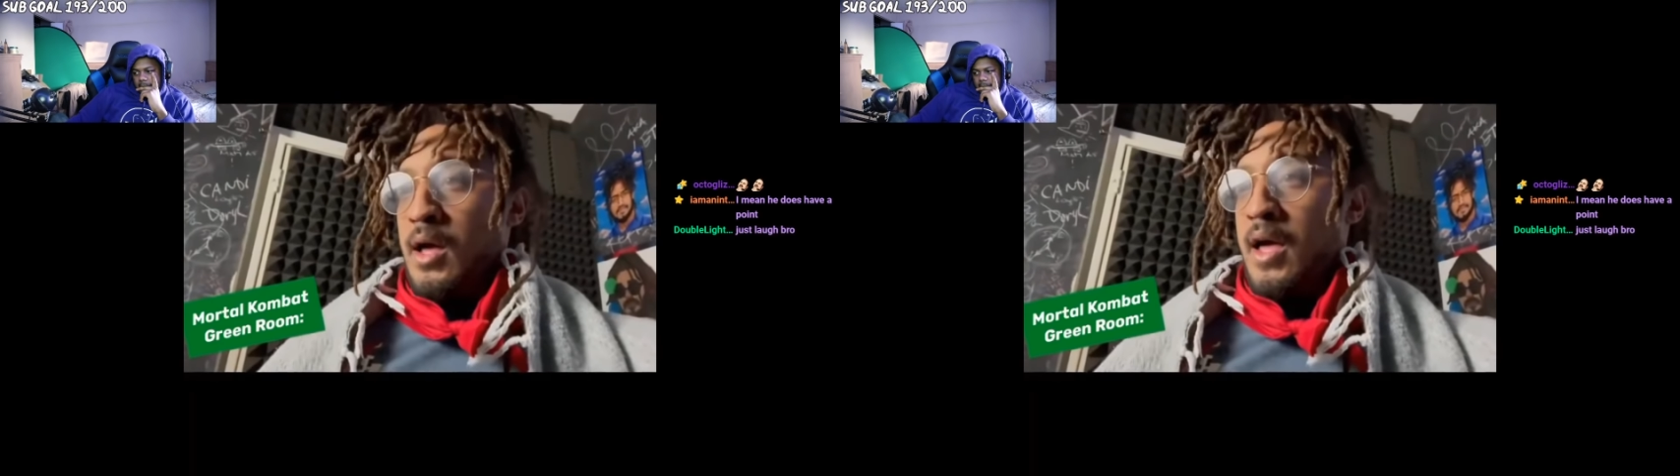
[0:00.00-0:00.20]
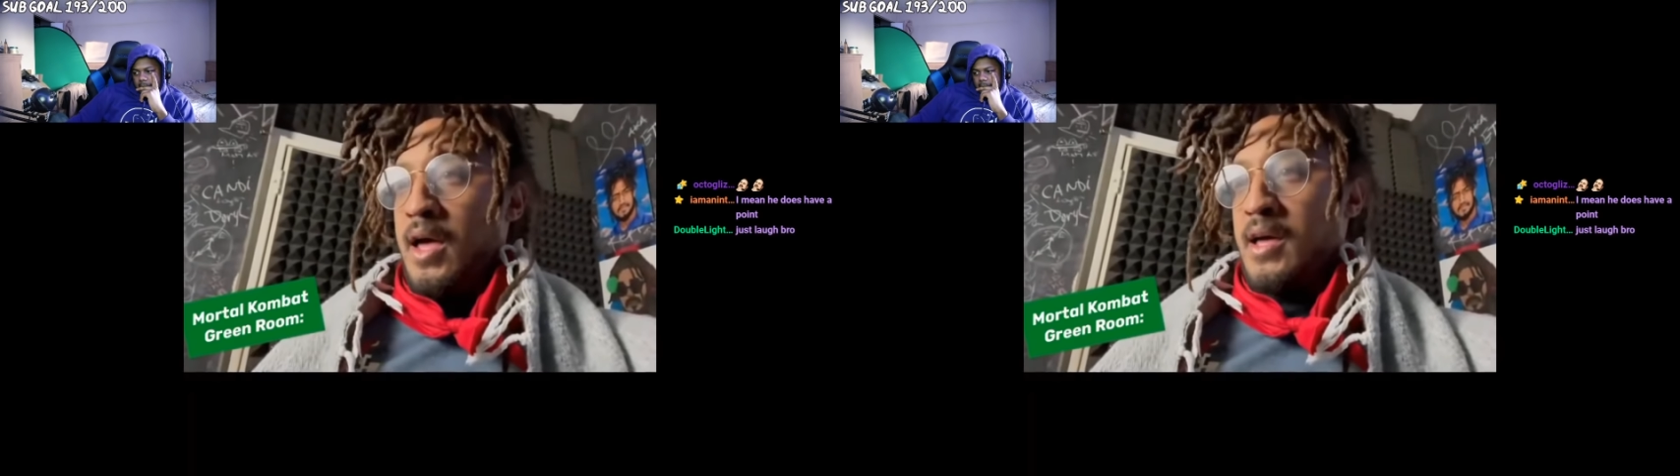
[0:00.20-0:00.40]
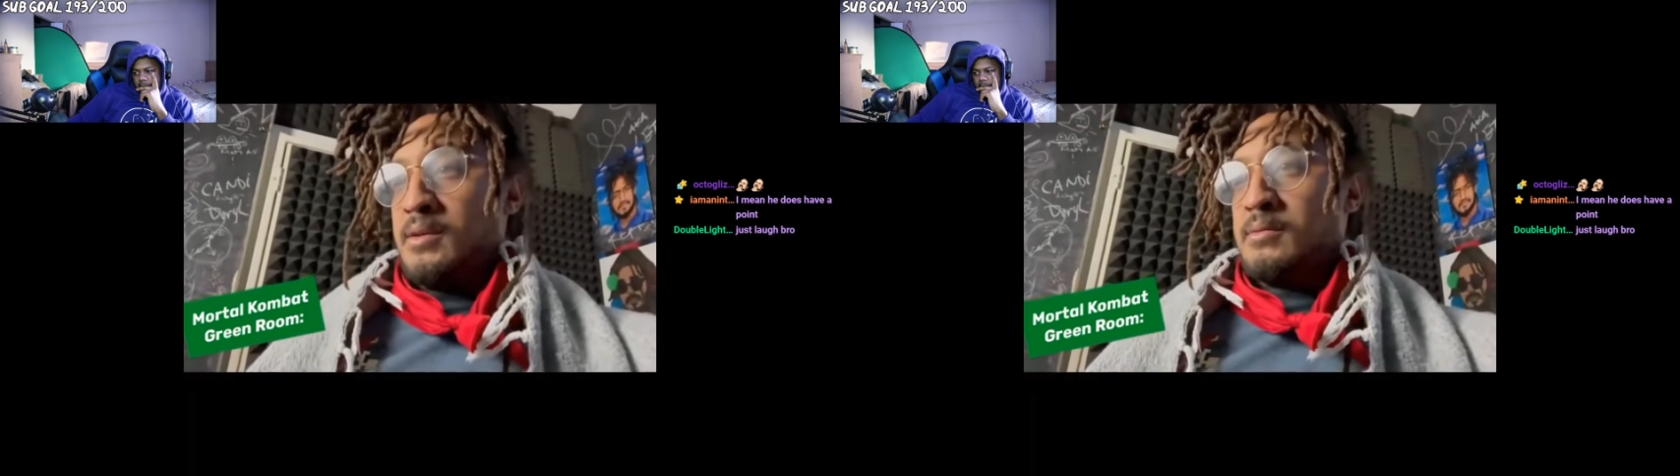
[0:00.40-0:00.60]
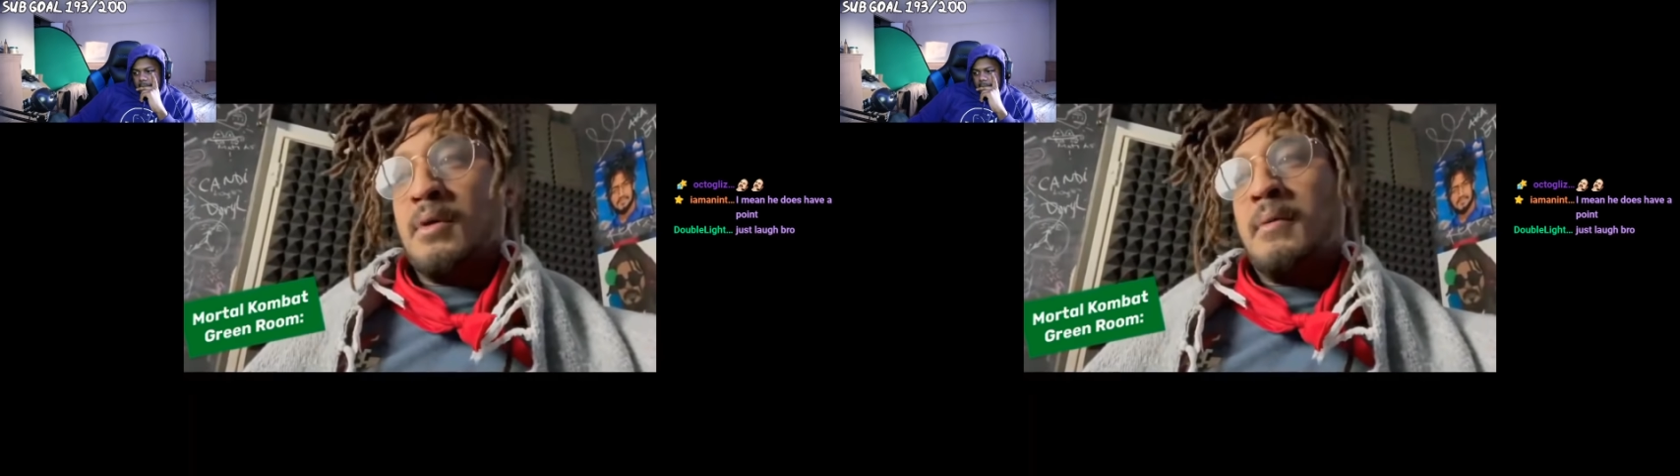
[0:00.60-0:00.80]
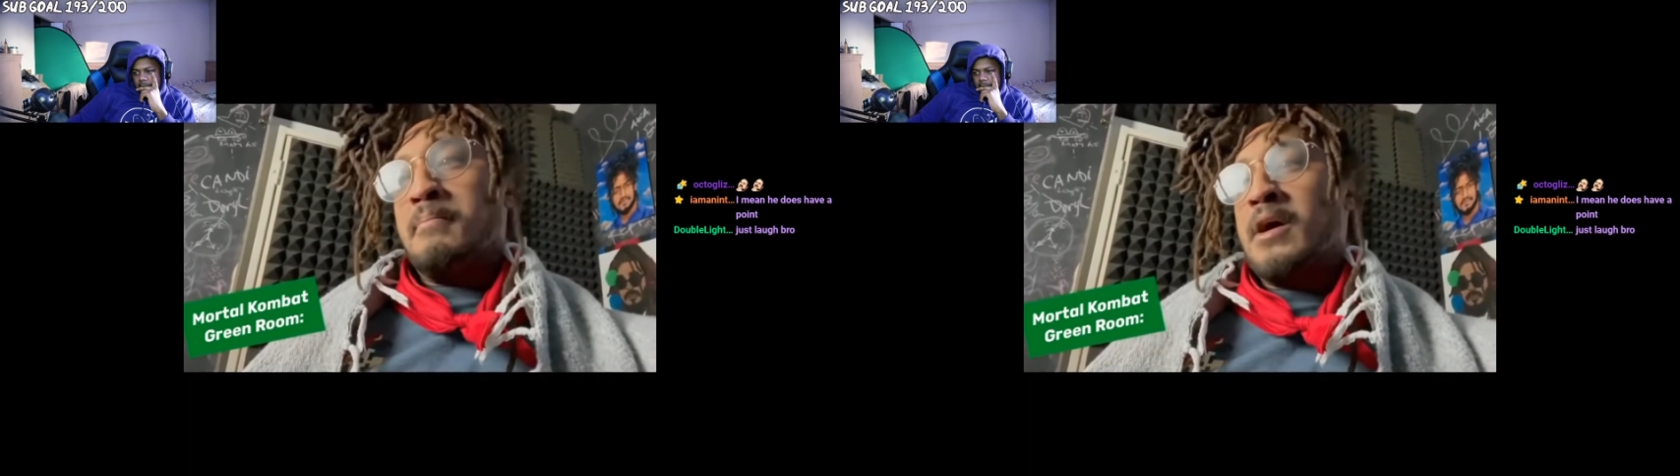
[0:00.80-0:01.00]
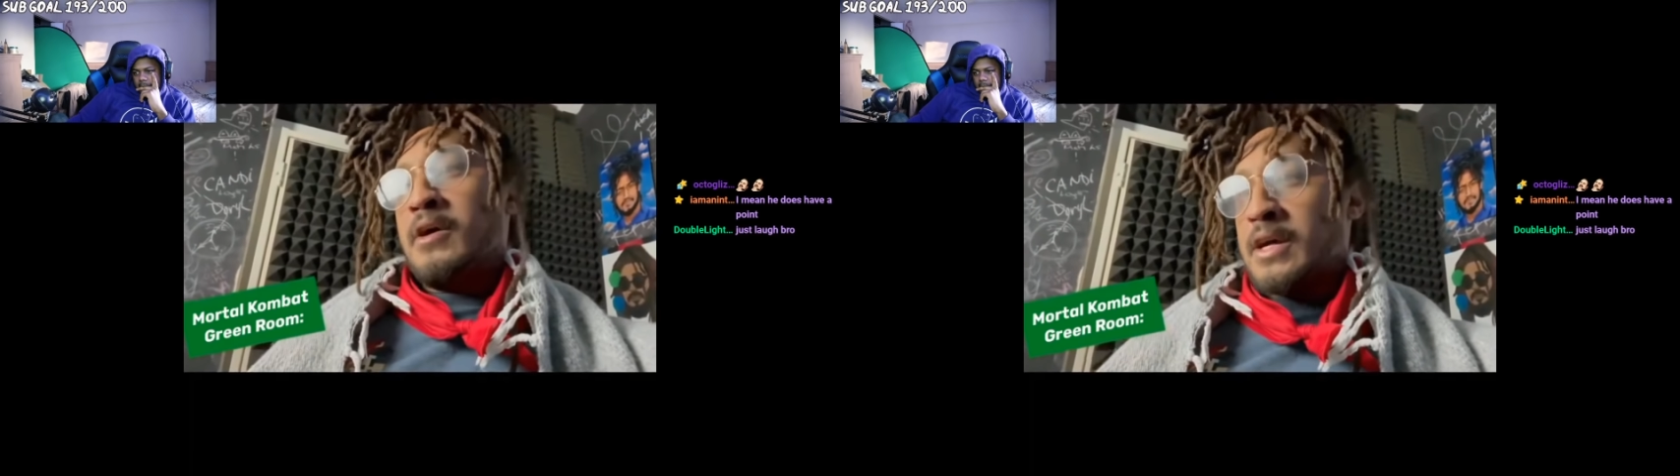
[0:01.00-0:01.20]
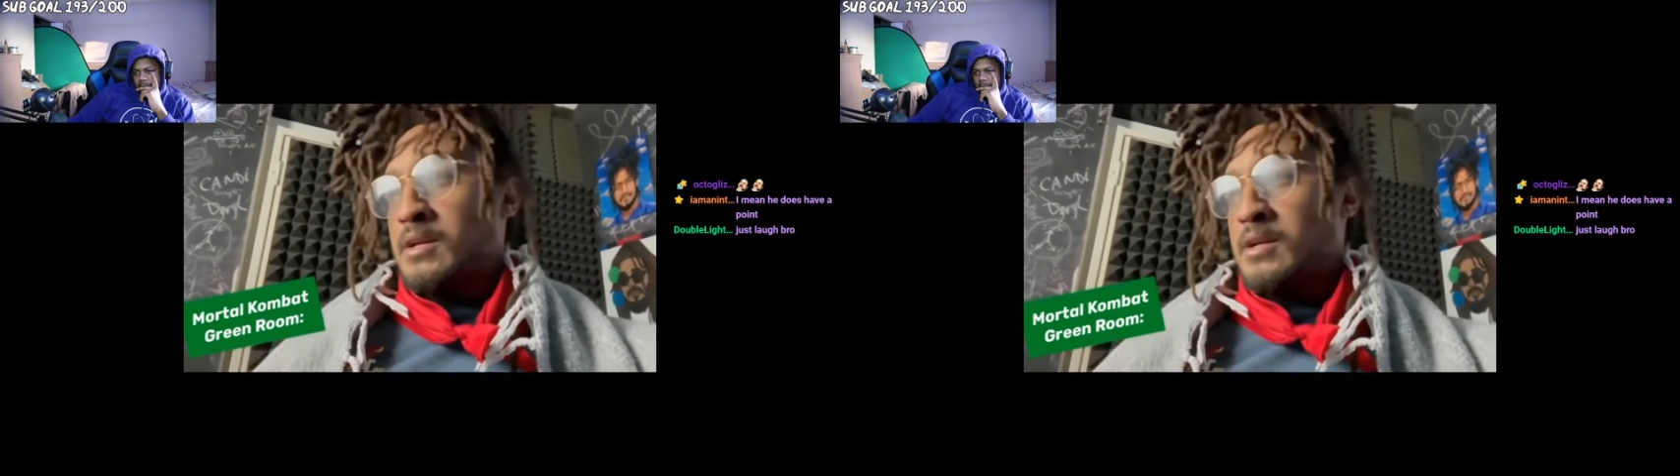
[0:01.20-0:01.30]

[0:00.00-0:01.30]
a American